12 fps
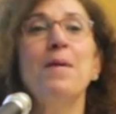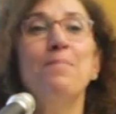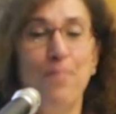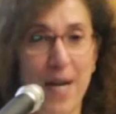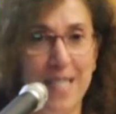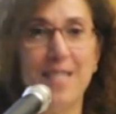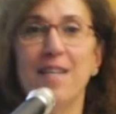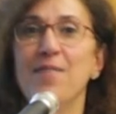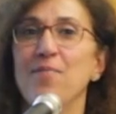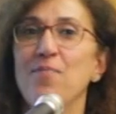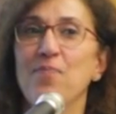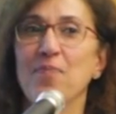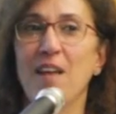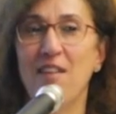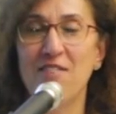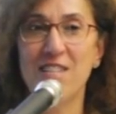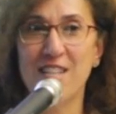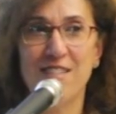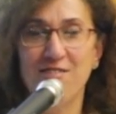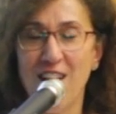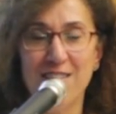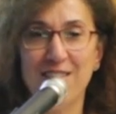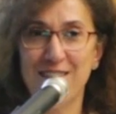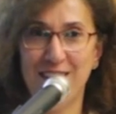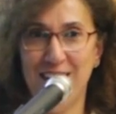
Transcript: But this is just